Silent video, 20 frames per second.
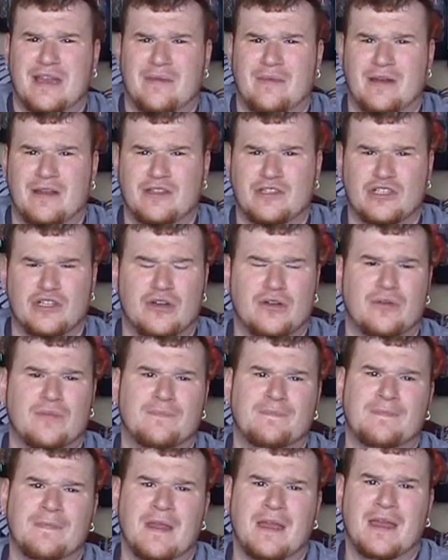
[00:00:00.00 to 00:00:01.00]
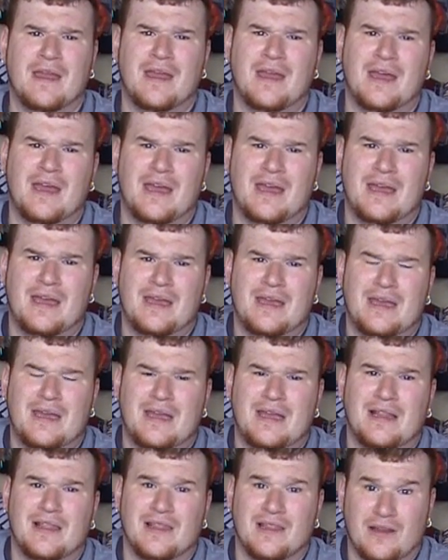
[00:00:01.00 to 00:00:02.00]
that much. So,
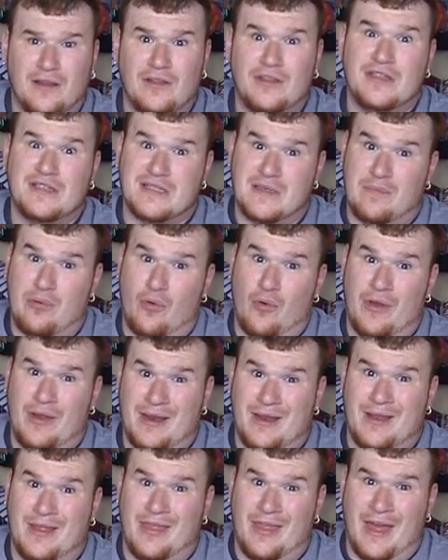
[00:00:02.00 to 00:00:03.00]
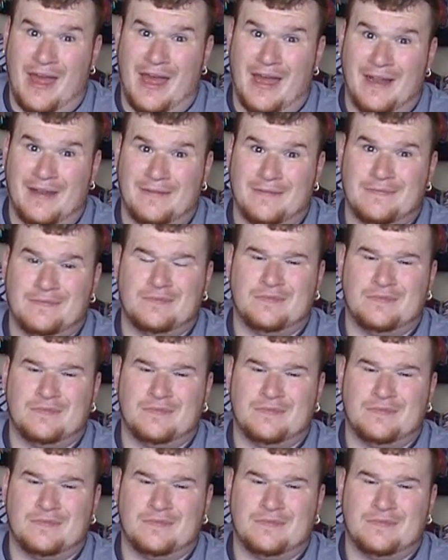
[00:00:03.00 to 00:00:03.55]
a little disappointed in that.